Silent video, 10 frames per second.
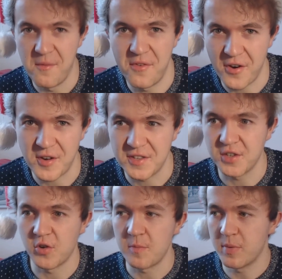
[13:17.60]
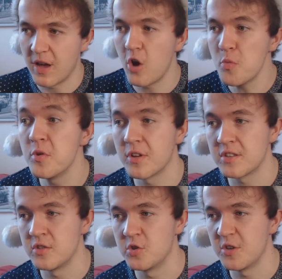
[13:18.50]
I'm very sorry, but I hope you
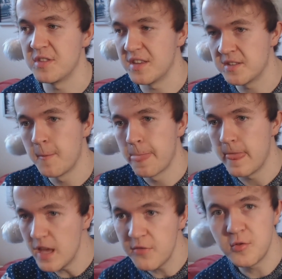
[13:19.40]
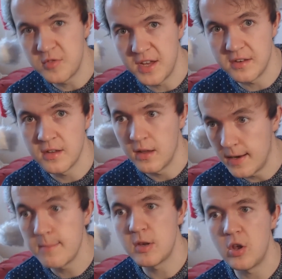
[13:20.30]
guys enjoyed this. If you did,
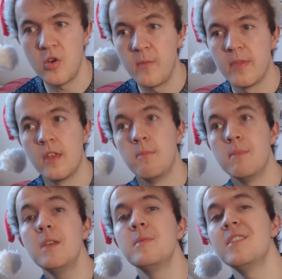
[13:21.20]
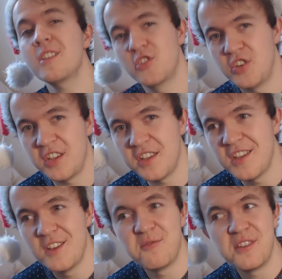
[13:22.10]
let me know. Maybe next year
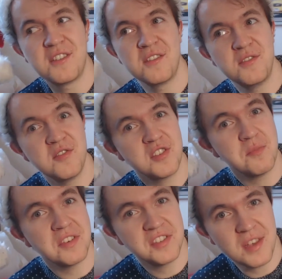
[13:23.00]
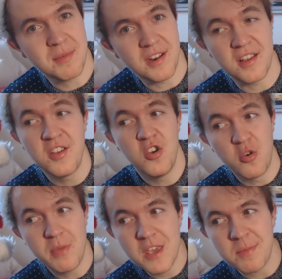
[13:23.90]
we can do something similar, or
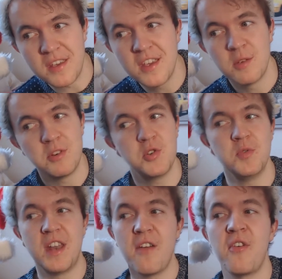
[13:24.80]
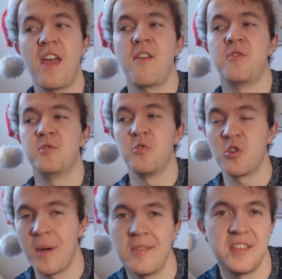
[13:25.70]
maybe we shall never ever
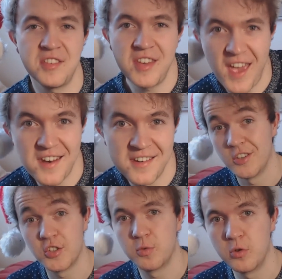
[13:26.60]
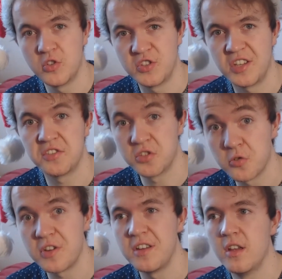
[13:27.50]
talk about this again. I just want to also say
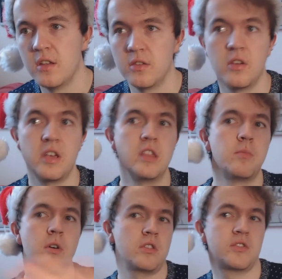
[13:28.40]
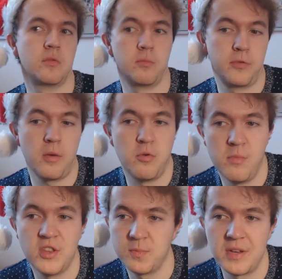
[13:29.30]
sorry that in the past couple
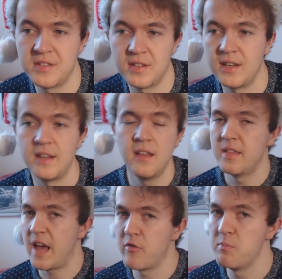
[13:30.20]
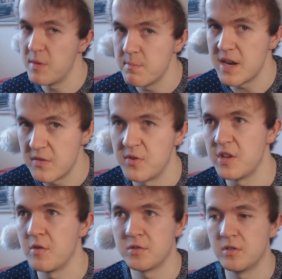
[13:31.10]
months basically, there haven't been many
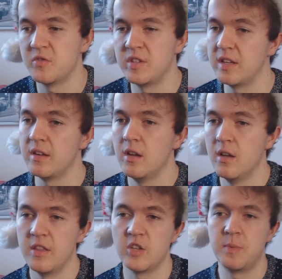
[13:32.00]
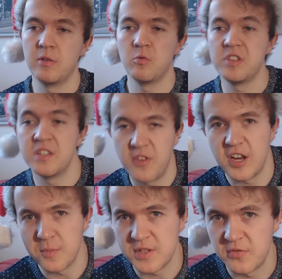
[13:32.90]
videos, and obviously there's been all these
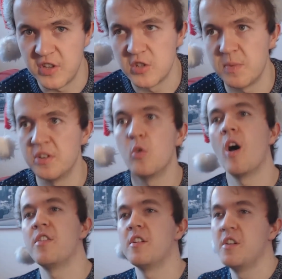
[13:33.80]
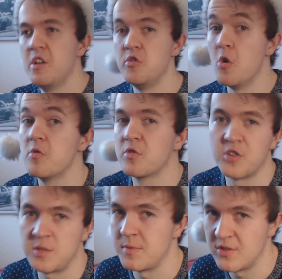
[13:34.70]
Vadermas videos, but no other
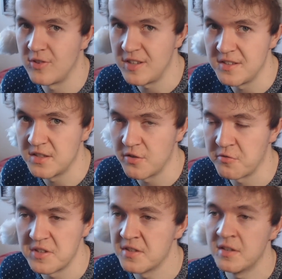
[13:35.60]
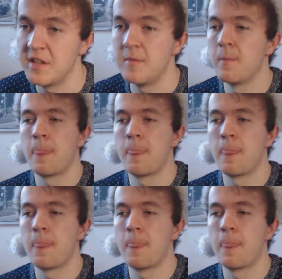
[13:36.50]
non-Christmas related stuff recently.